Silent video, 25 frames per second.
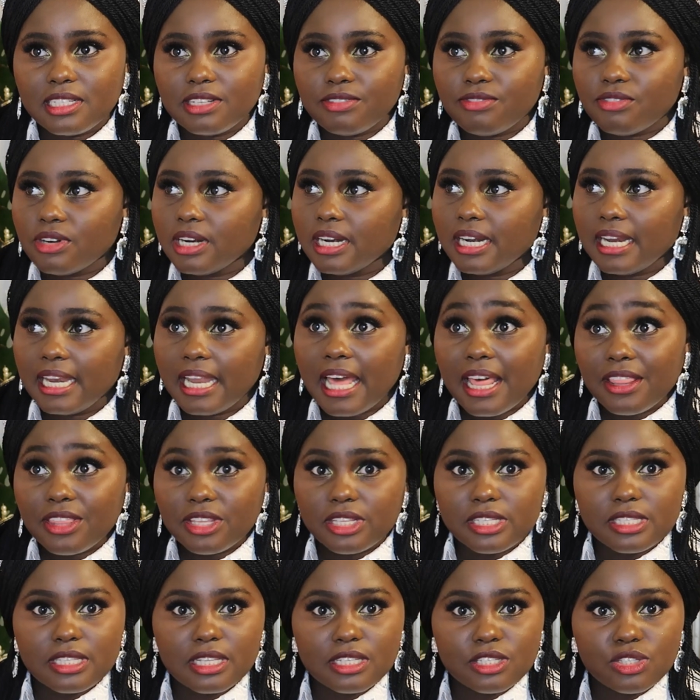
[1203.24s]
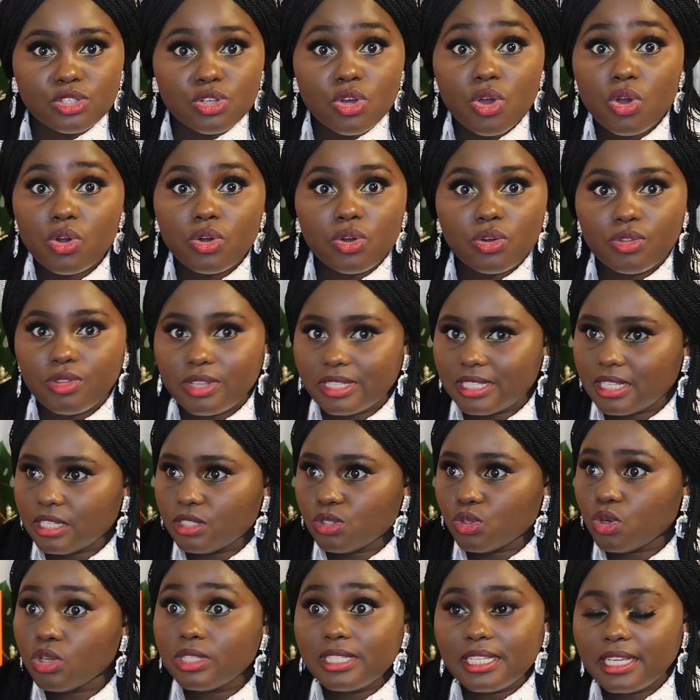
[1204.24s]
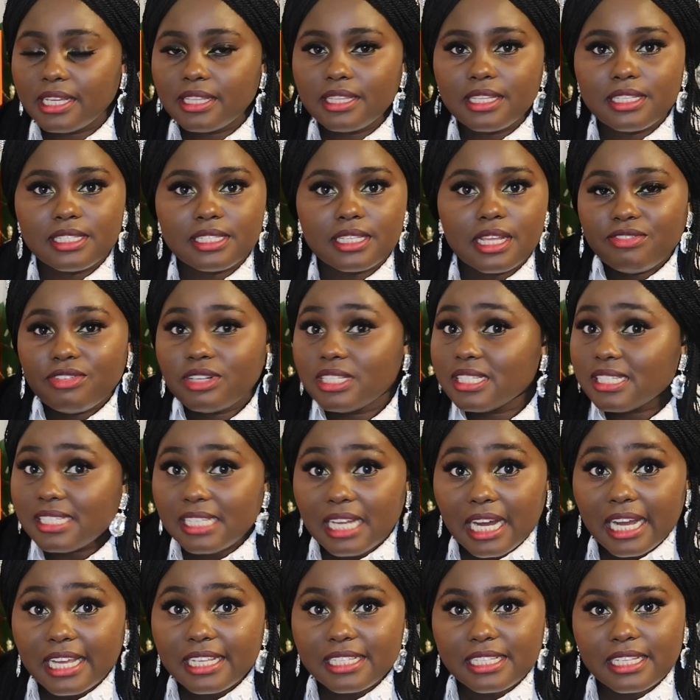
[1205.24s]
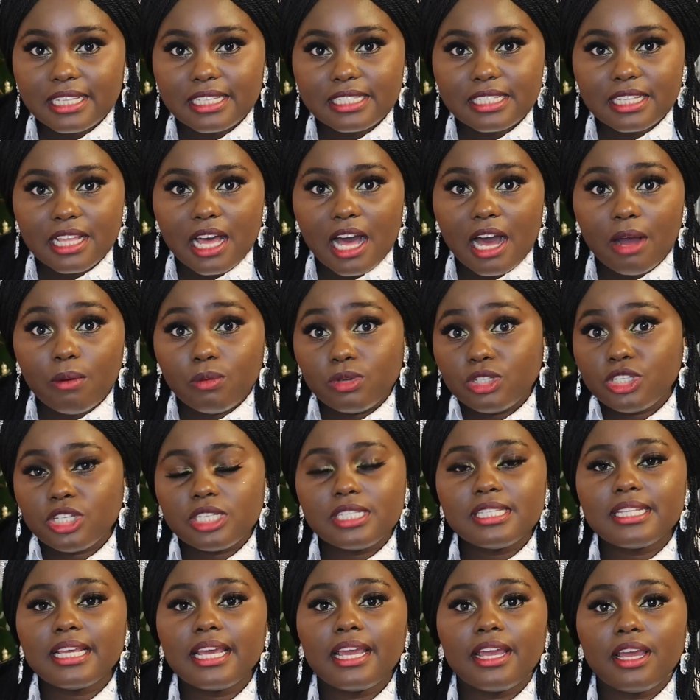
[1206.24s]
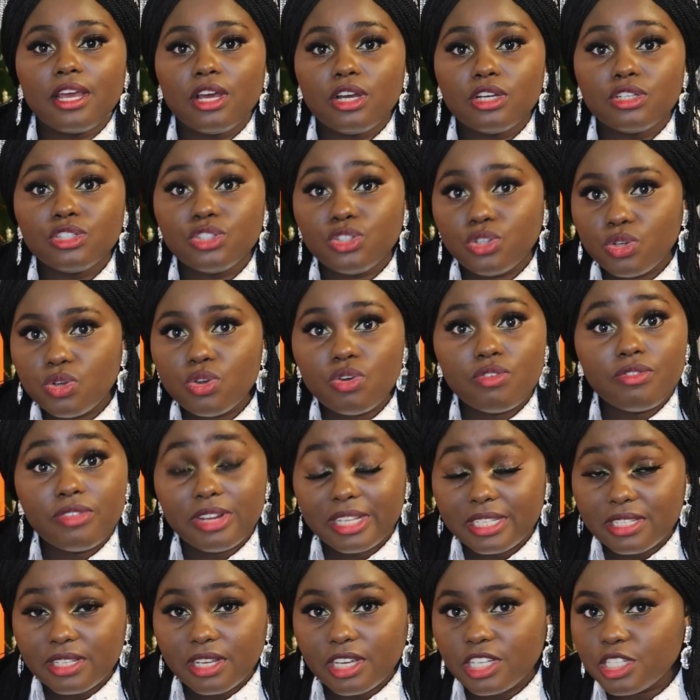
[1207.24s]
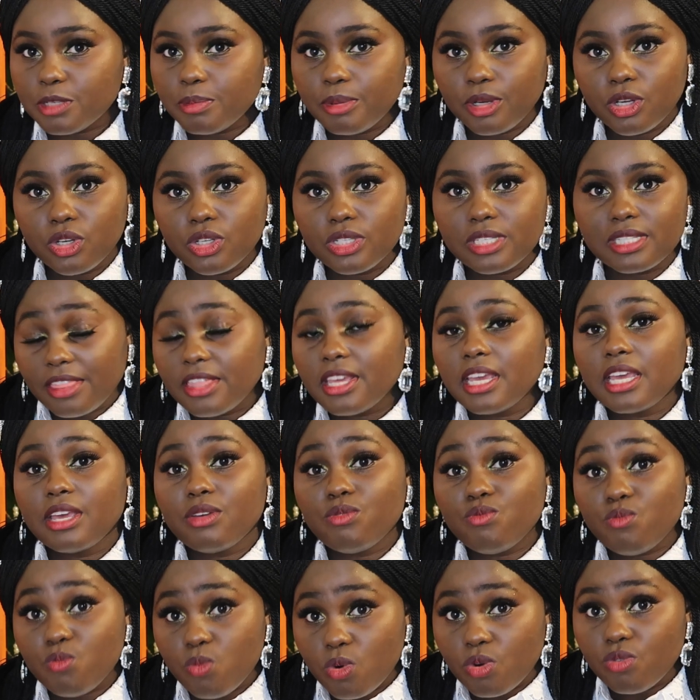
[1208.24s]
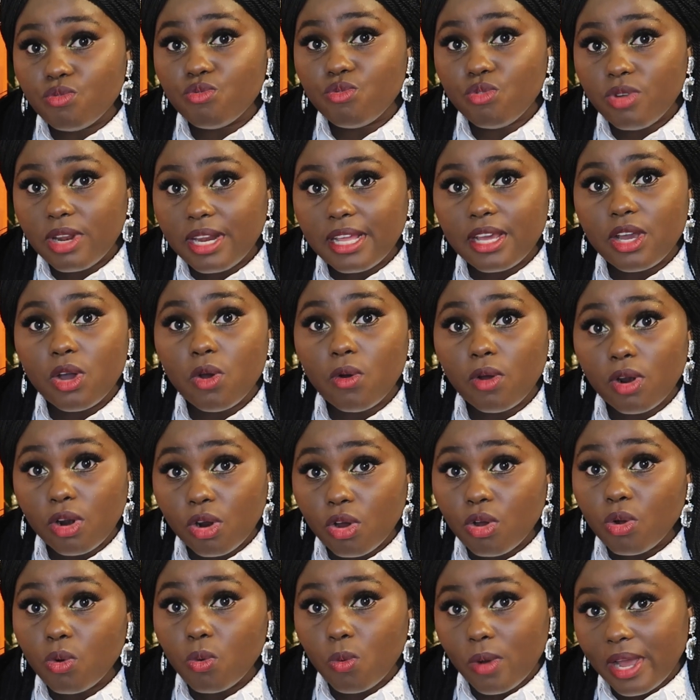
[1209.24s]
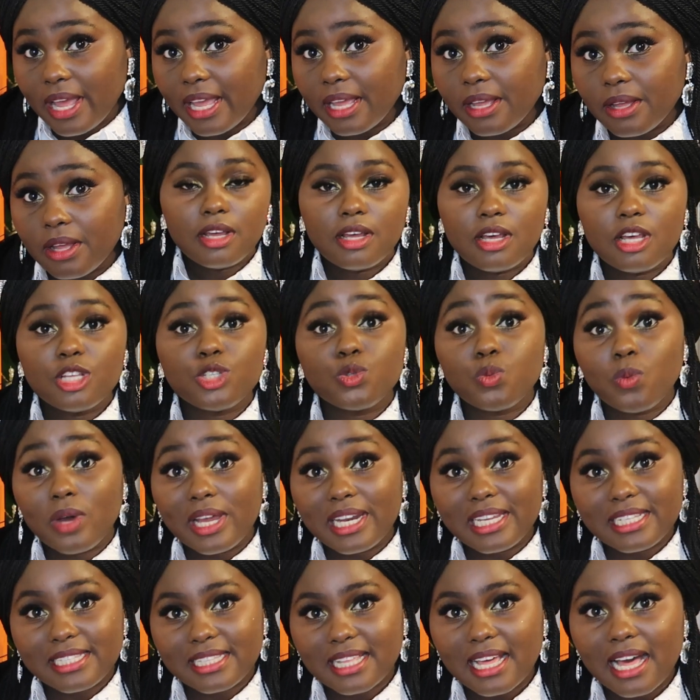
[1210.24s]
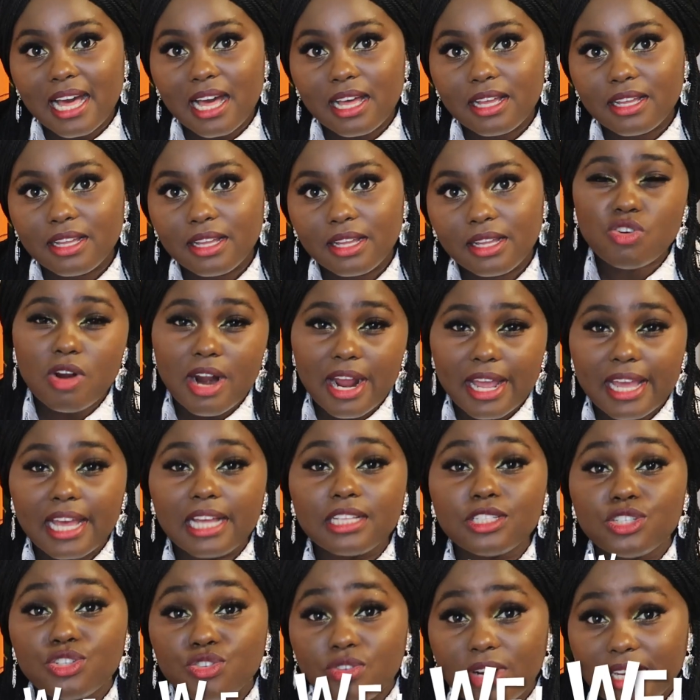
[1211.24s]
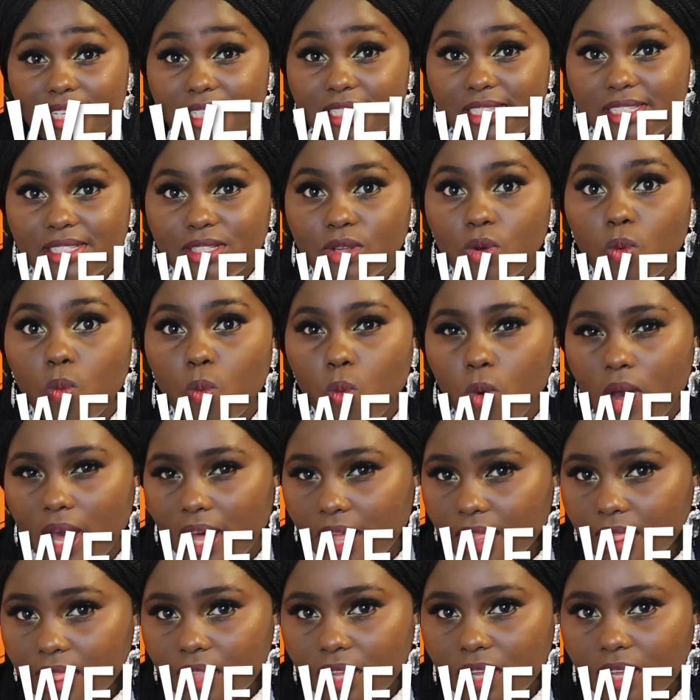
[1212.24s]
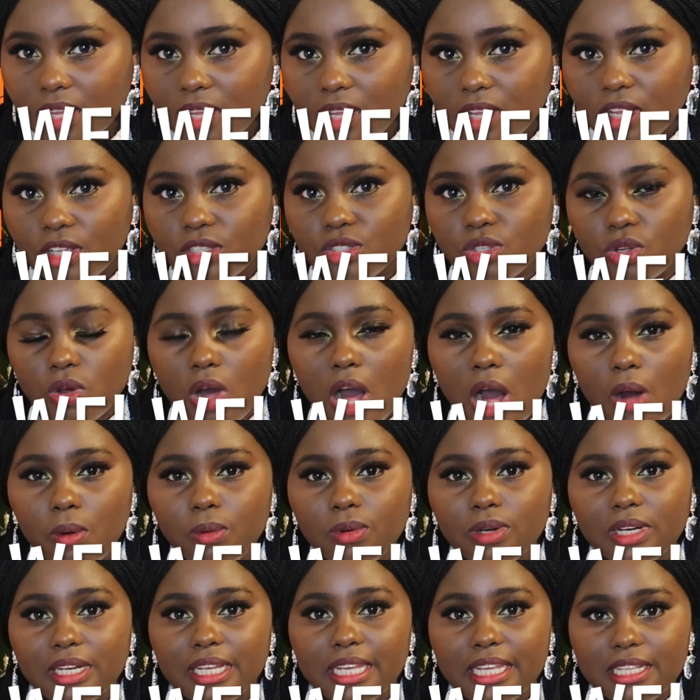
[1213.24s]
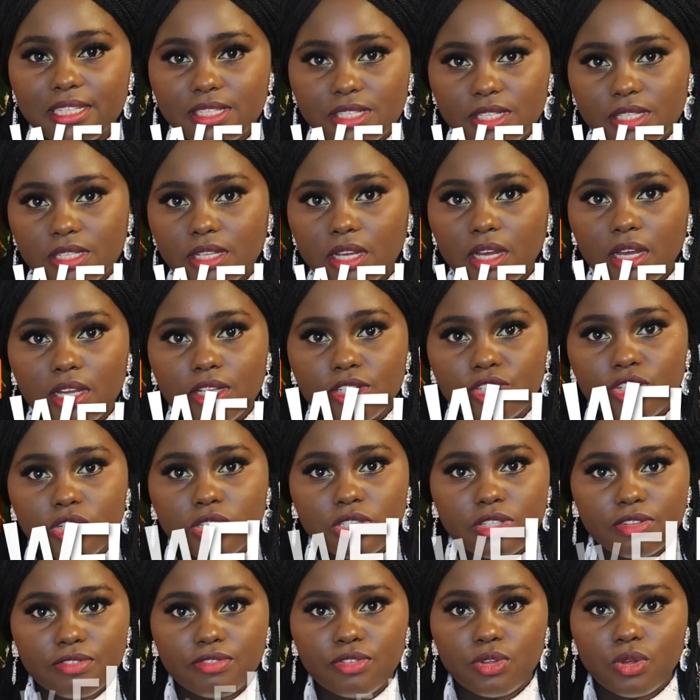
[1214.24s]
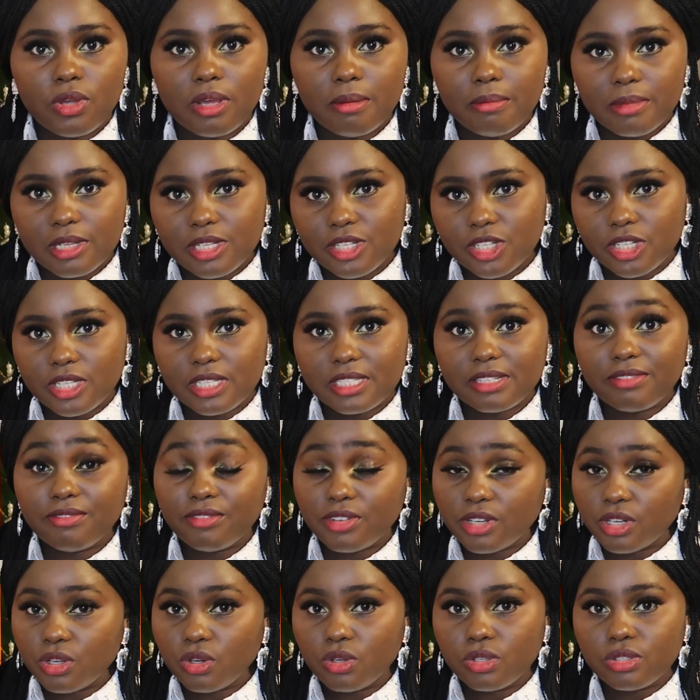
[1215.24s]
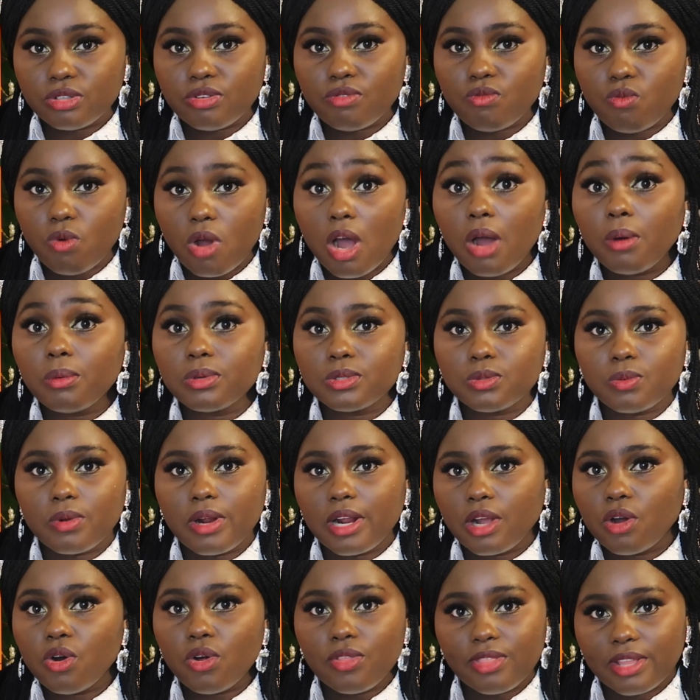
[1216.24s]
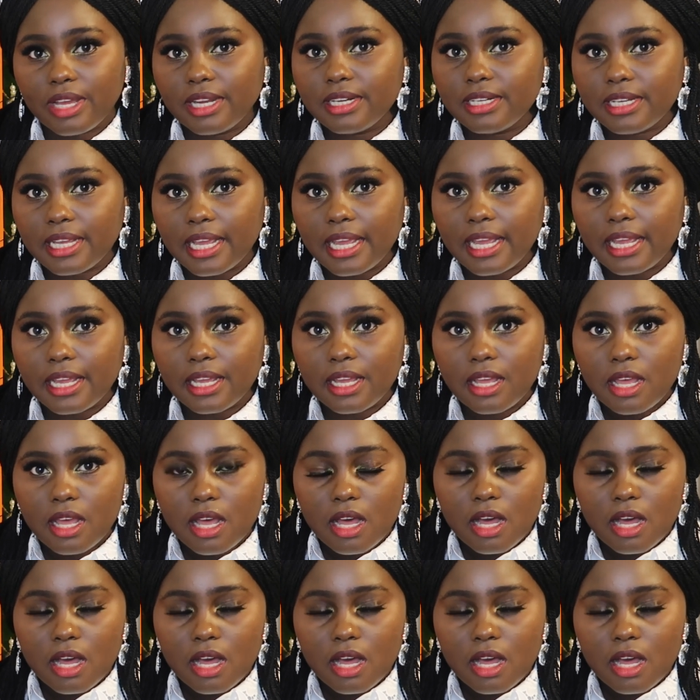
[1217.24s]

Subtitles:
different leathers, there's Togo, there's exotic, there's different sizes. I would just say do your research, because I think it would really go a long way. As well as that, try and dress well. So I will insert just a few images and videos of what I was wearing on that day.